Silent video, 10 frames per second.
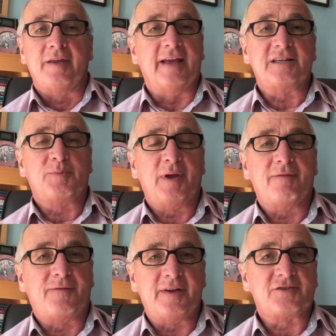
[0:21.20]
Yes, we
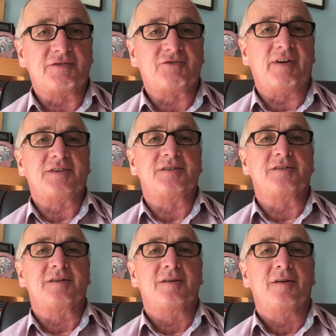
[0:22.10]
have faced
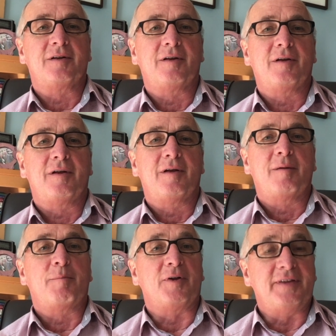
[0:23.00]
restrictions,
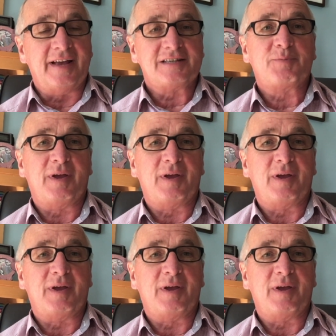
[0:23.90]
but yes,